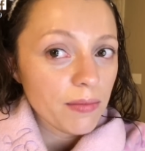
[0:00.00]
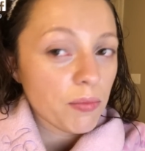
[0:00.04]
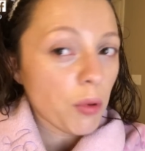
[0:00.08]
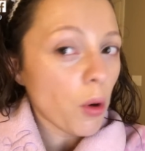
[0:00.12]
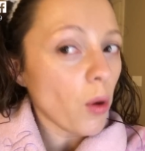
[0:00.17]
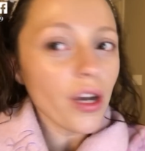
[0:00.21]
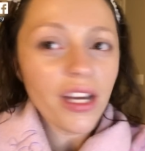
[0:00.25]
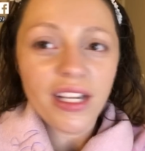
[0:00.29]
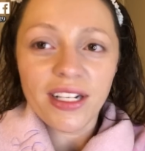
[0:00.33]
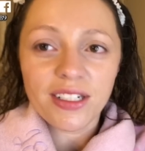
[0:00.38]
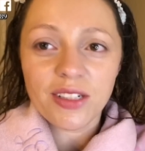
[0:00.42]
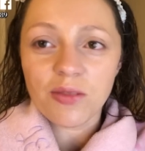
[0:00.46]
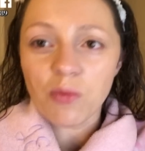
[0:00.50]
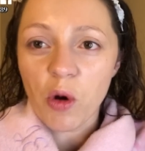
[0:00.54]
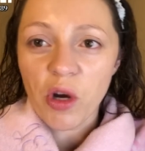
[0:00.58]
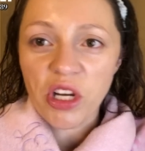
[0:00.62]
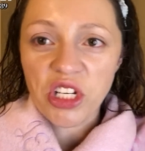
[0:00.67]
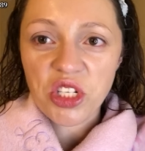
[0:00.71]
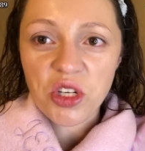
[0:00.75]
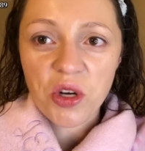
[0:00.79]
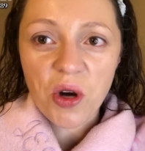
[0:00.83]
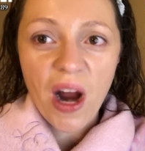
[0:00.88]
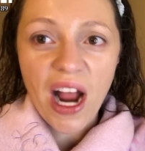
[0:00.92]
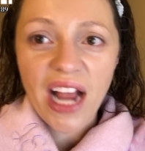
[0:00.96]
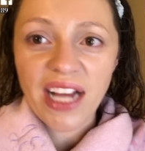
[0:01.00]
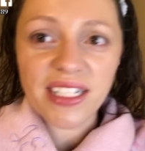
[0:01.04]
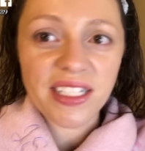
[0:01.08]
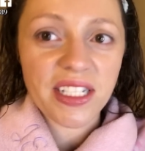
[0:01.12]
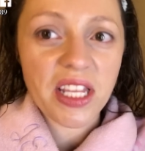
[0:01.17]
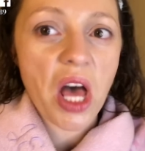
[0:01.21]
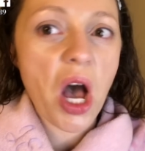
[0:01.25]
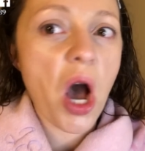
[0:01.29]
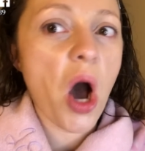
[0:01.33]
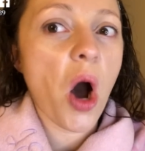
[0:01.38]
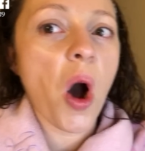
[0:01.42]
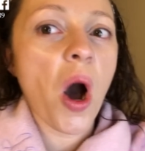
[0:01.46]
Boy, it is
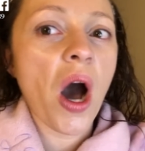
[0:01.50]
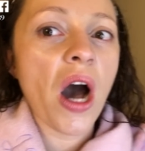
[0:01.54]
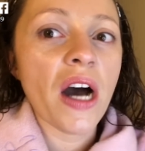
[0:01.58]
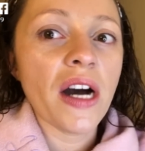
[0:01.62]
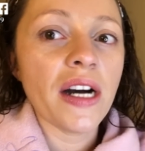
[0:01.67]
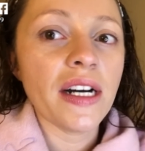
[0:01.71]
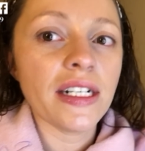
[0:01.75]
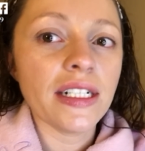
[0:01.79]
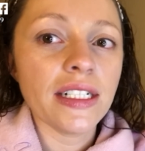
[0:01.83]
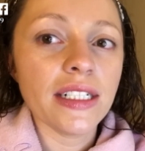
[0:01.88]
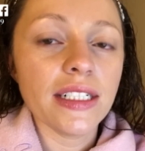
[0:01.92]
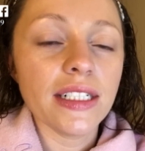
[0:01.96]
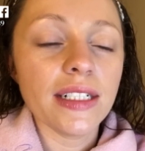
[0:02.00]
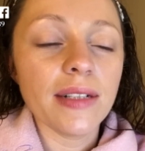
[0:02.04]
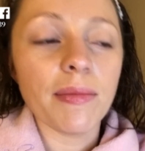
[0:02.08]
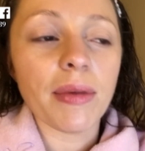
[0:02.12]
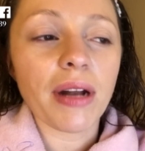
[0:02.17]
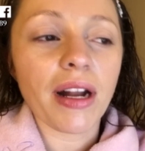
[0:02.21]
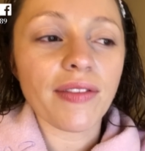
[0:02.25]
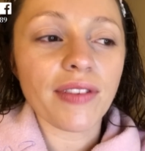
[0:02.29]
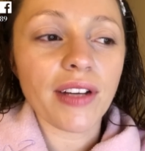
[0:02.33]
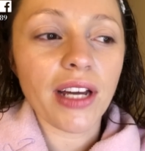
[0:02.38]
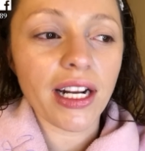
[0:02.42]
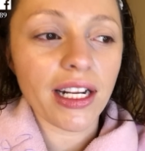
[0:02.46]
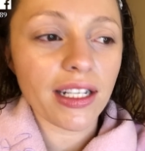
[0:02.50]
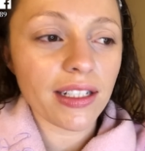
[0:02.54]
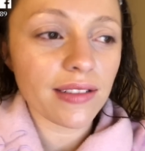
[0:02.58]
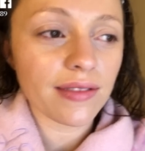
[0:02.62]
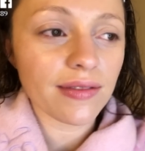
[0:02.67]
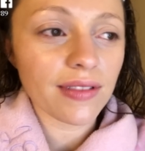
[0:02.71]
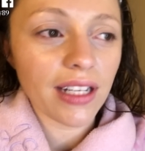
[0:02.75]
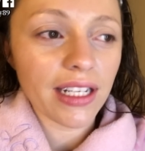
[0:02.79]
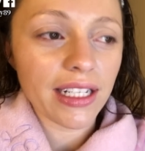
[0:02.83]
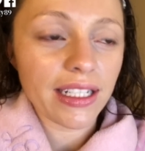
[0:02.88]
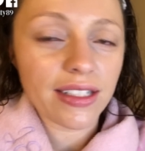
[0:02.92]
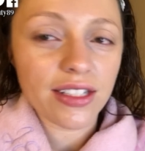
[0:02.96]
moisturized though. But I've got
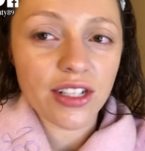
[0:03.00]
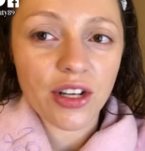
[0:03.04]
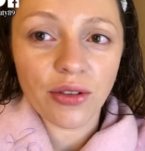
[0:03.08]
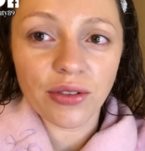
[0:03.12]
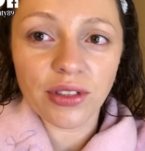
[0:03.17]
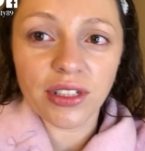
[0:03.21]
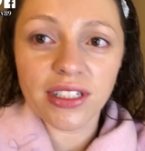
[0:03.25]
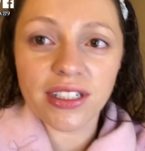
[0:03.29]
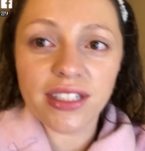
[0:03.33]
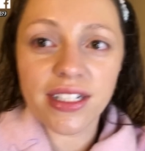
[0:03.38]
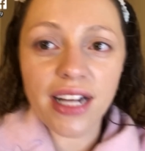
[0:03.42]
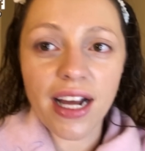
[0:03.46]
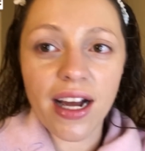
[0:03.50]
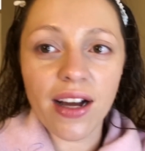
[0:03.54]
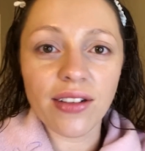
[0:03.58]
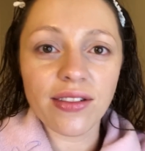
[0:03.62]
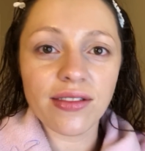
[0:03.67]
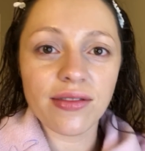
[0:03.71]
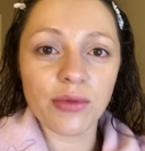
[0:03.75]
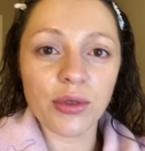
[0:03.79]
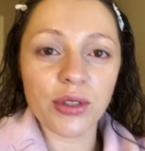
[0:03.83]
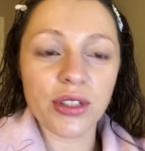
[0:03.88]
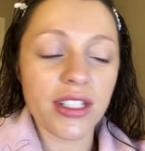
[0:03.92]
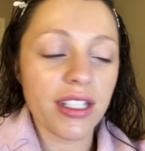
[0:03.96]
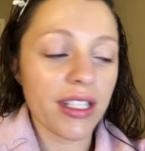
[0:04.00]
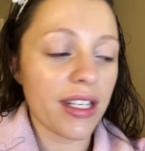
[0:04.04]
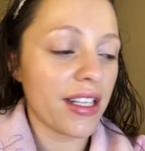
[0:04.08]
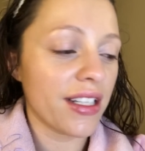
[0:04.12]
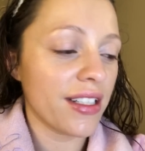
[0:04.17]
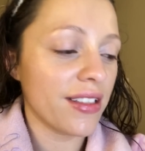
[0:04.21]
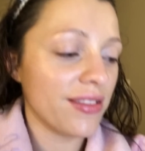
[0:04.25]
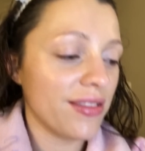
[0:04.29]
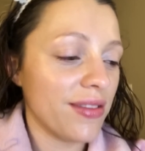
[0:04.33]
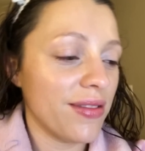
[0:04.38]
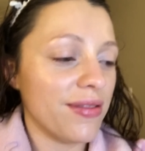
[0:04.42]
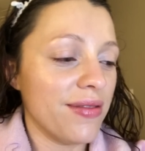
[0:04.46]
to like tone this down. We'll
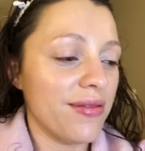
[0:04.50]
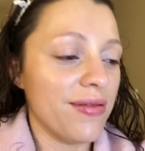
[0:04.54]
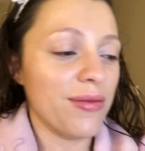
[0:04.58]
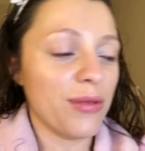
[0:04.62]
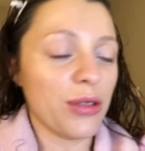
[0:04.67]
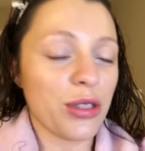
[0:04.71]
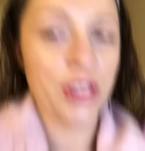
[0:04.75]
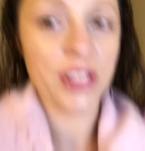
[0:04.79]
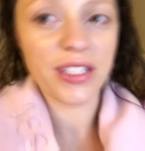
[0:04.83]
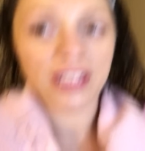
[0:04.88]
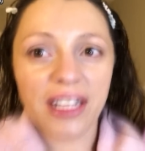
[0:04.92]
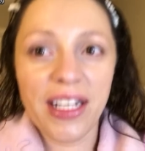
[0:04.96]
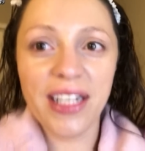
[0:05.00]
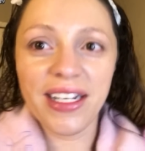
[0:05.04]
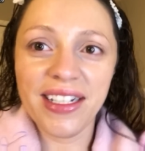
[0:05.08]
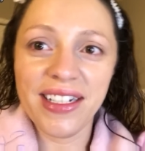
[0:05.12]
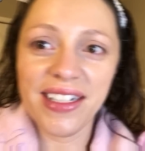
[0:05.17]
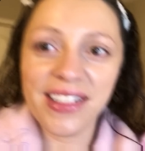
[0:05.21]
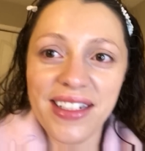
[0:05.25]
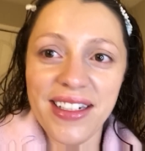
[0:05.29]
see. We'll see.